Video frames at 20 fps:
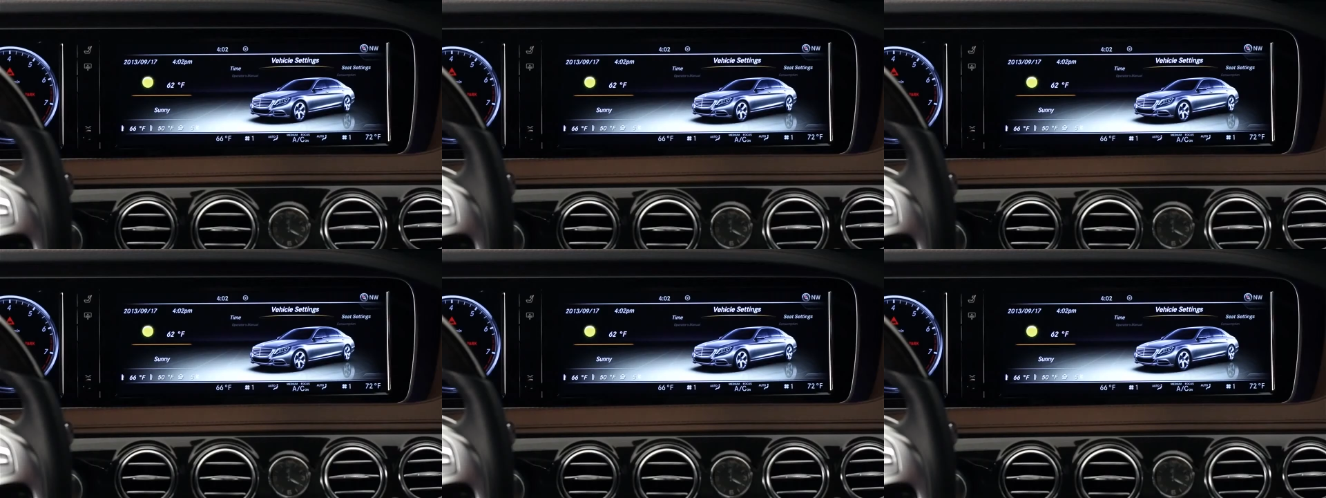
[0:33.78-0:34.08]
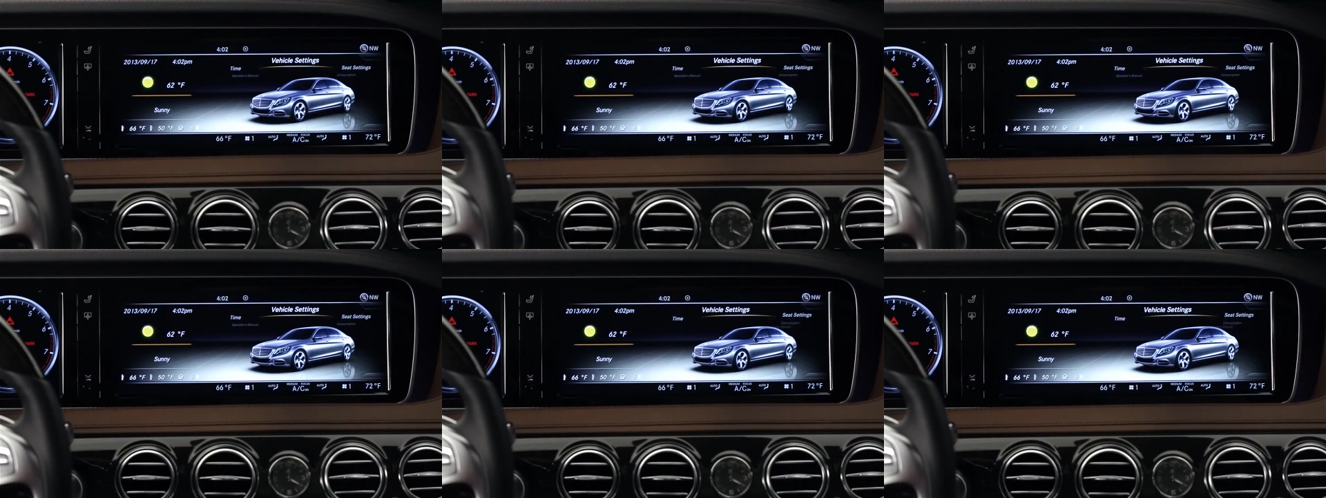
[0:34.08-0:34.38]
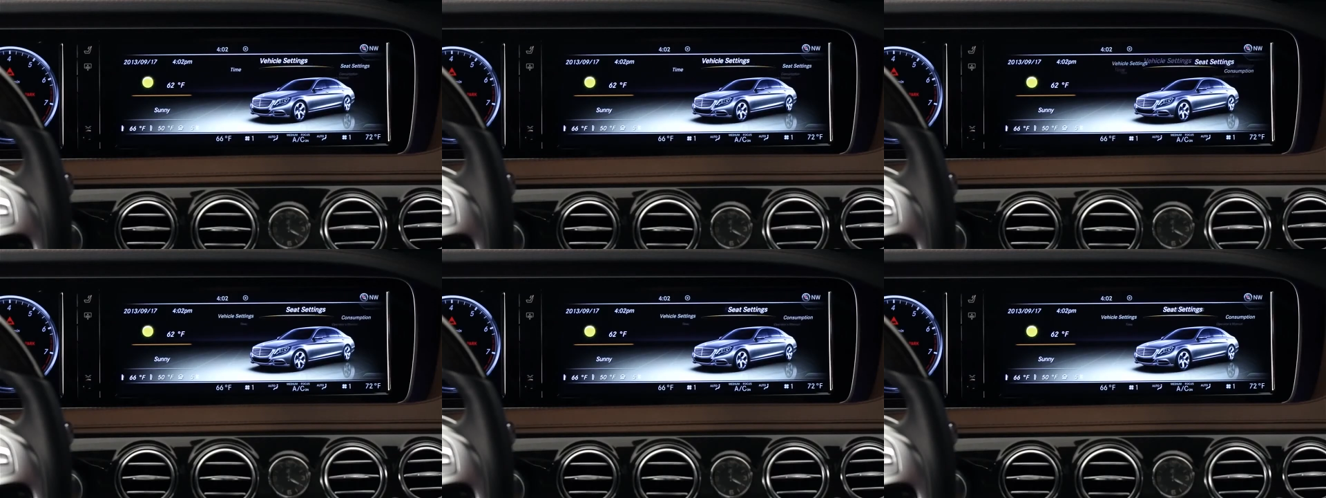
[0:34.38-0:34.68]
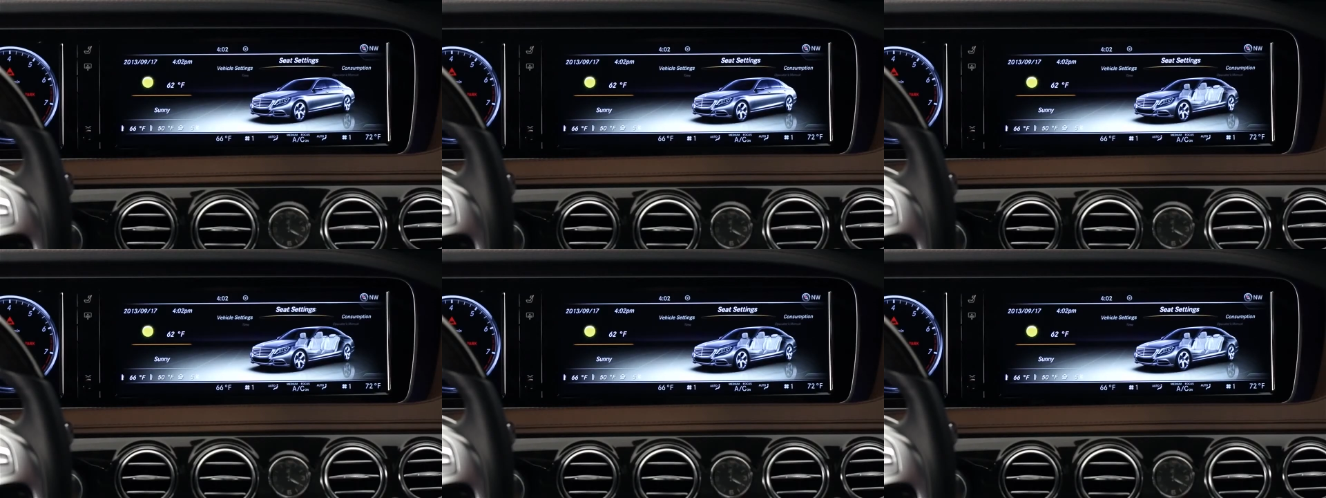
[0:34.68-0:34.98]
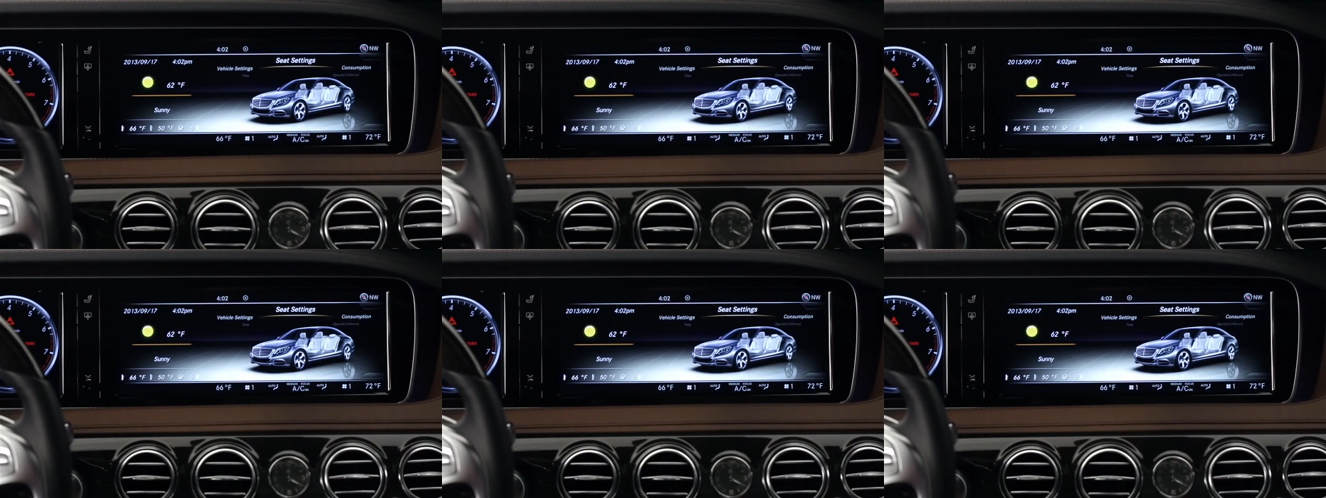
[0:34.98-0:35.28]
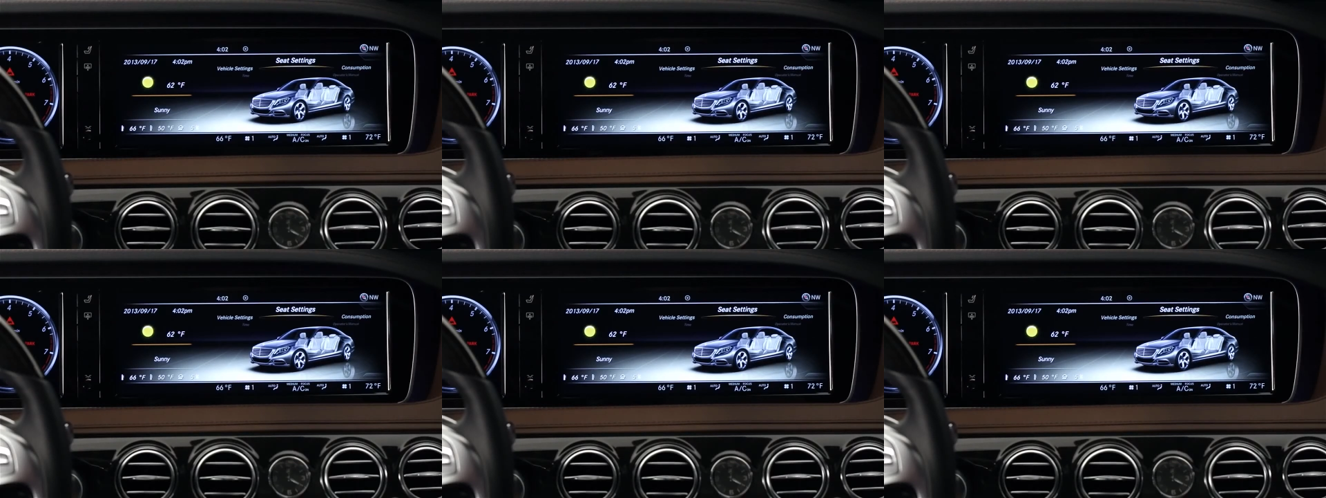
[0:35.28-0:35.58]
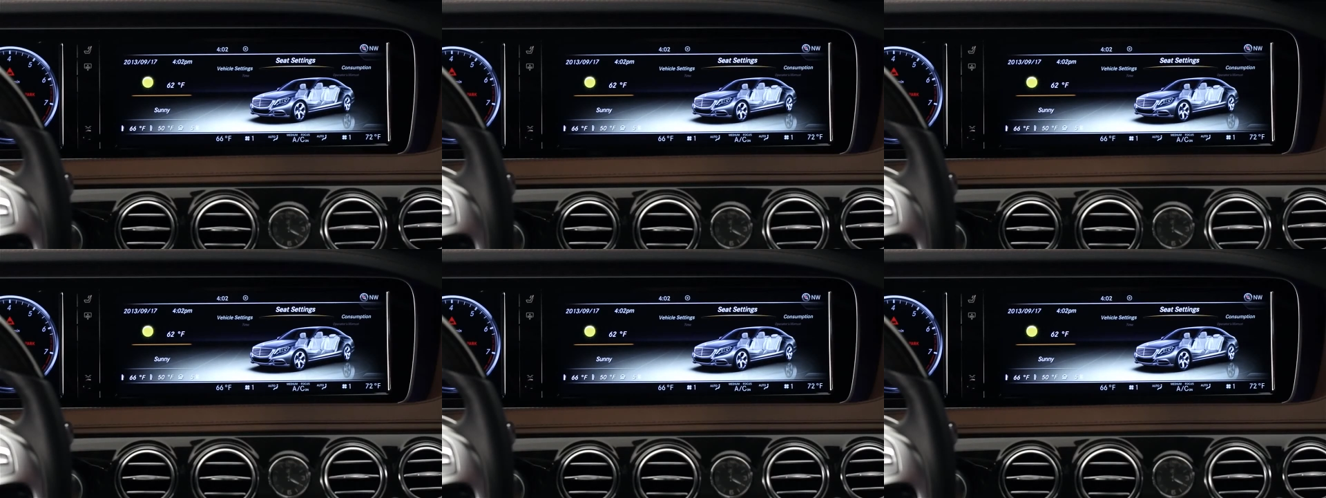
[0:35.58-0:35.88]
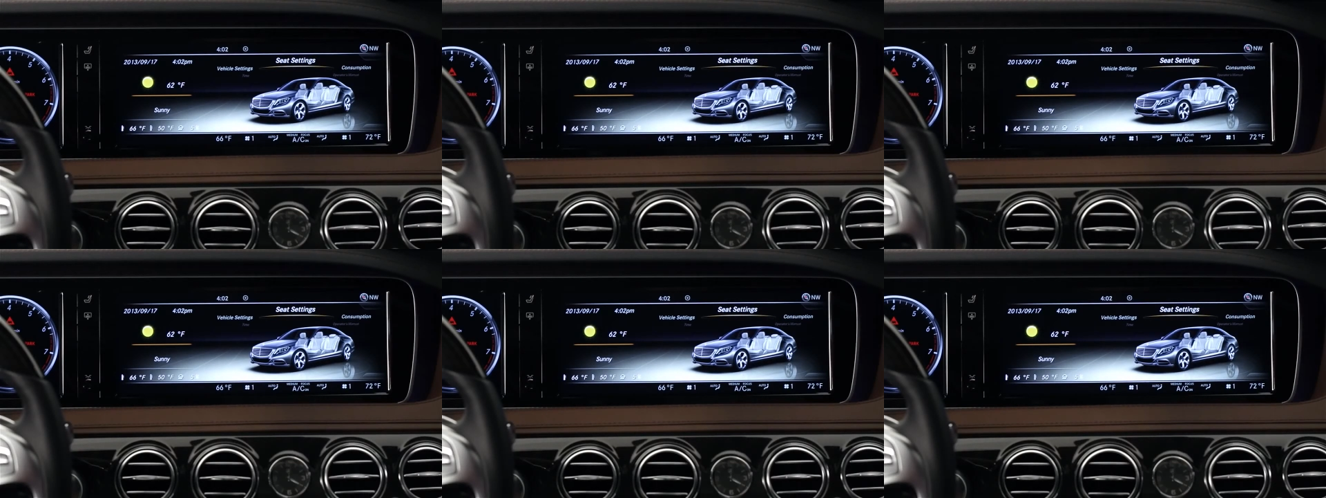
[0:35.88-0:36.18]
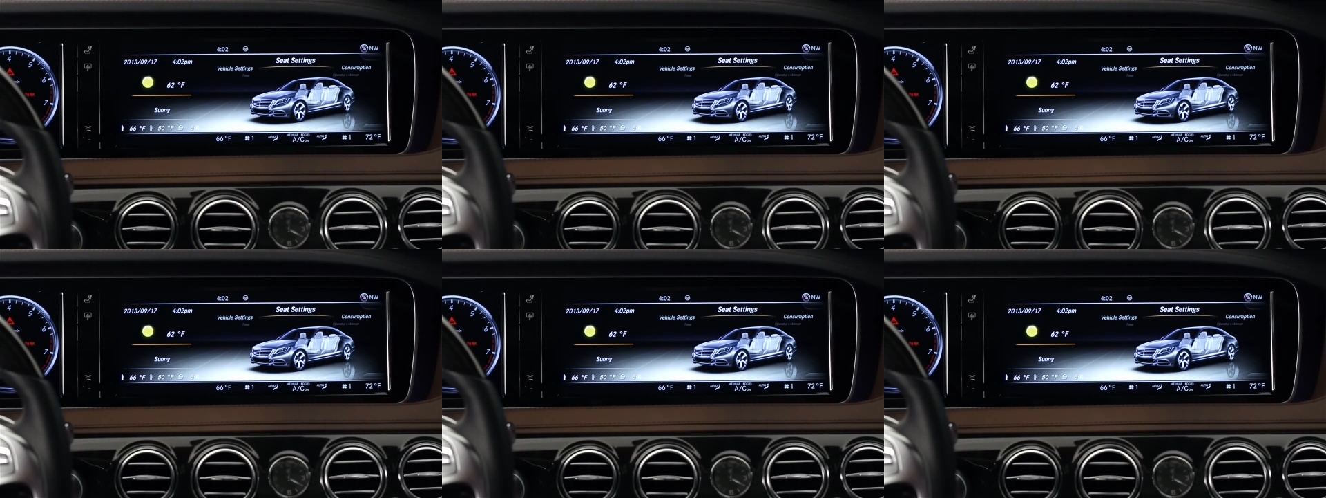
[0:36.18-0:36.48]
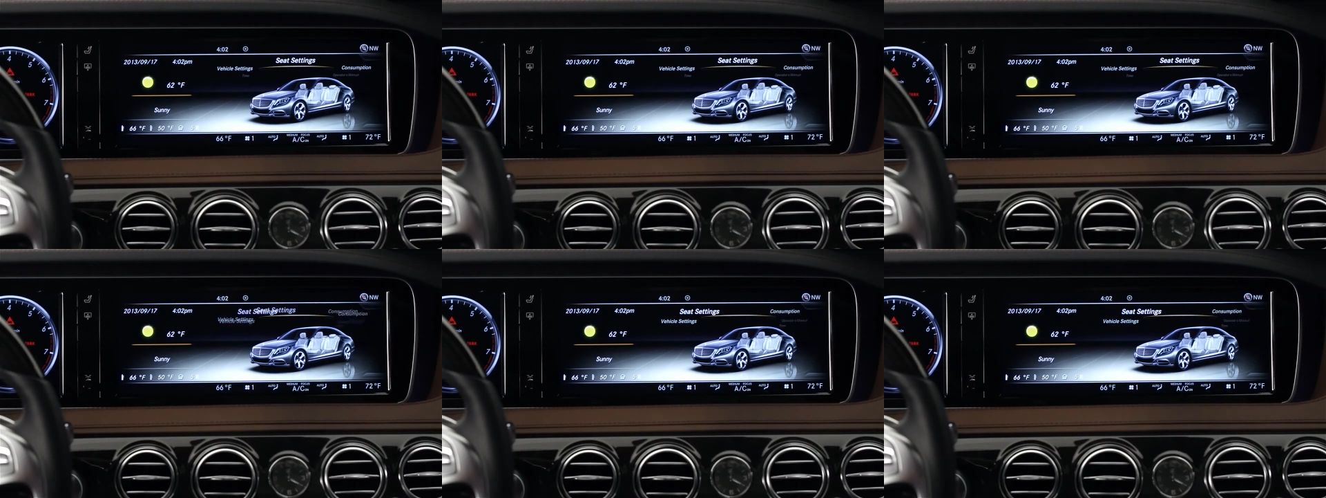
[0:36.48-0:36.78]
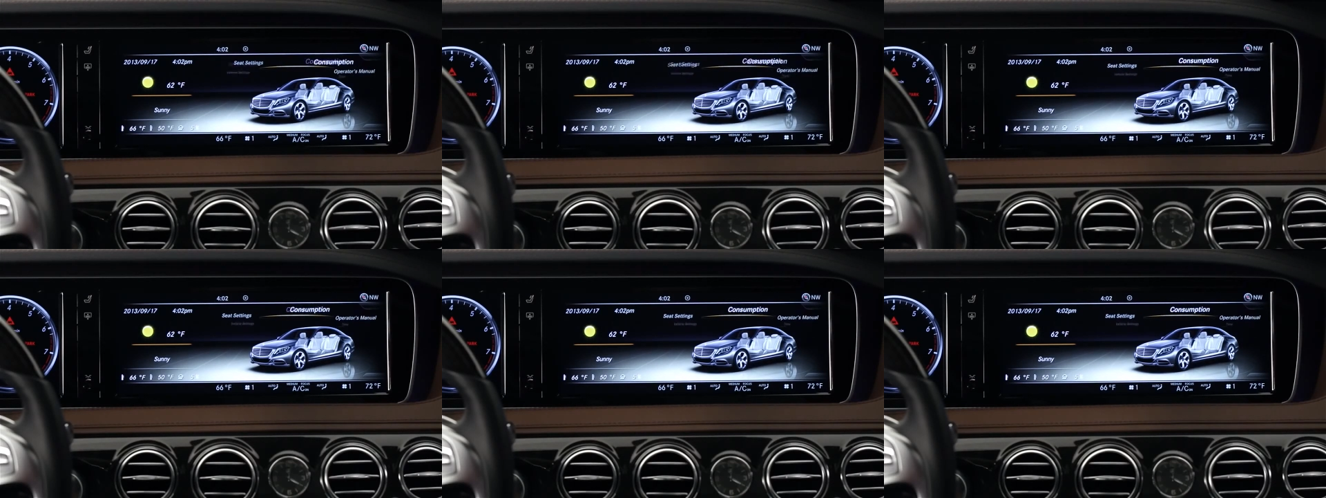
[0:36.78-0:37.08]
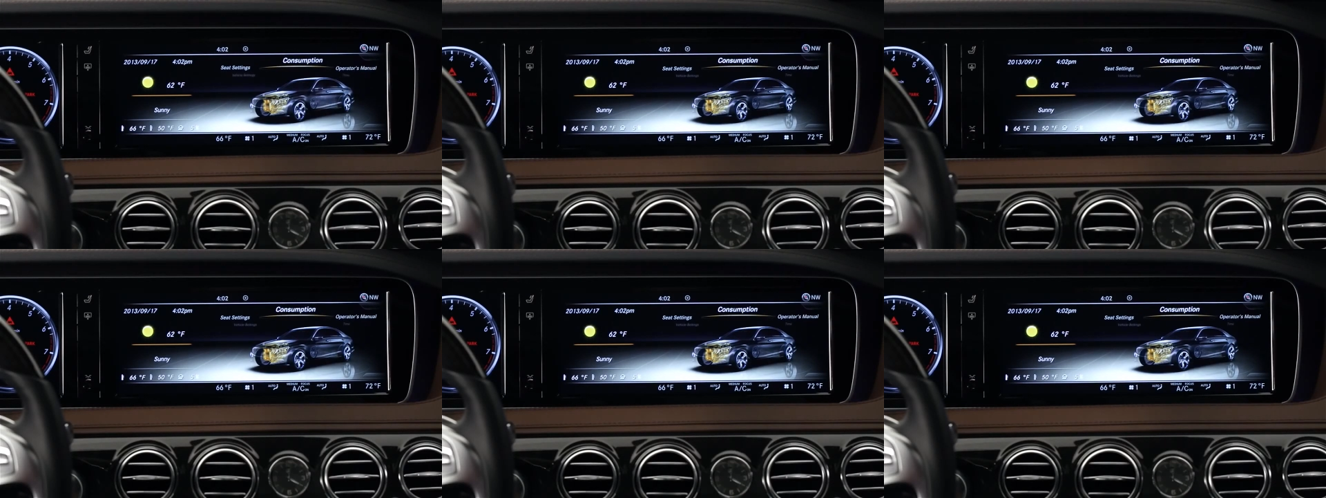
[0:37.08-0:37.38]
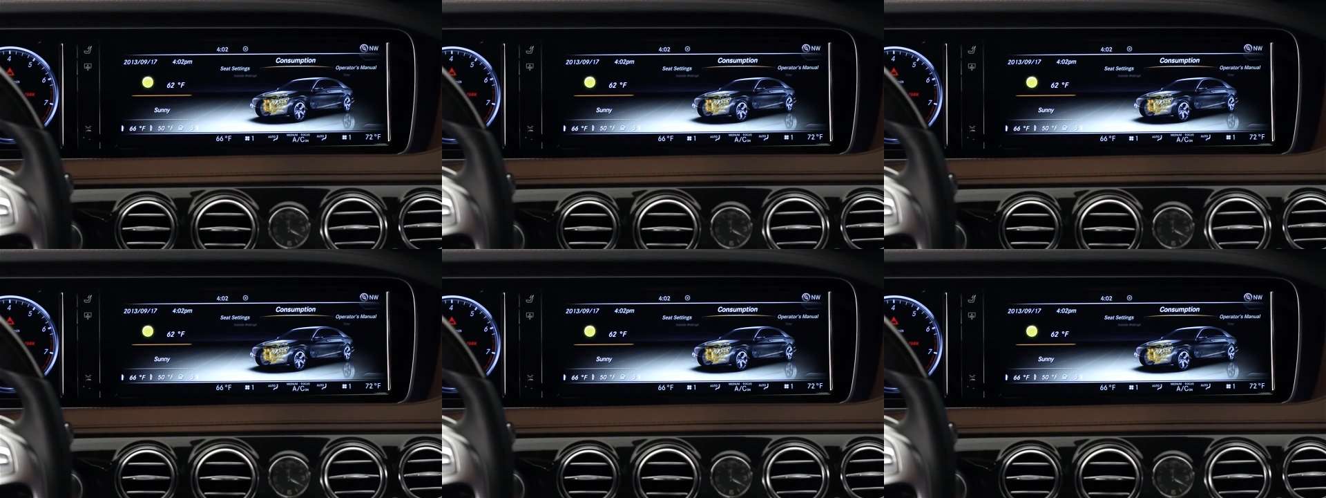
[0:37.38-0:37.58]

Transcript: [unreadable: no face in view]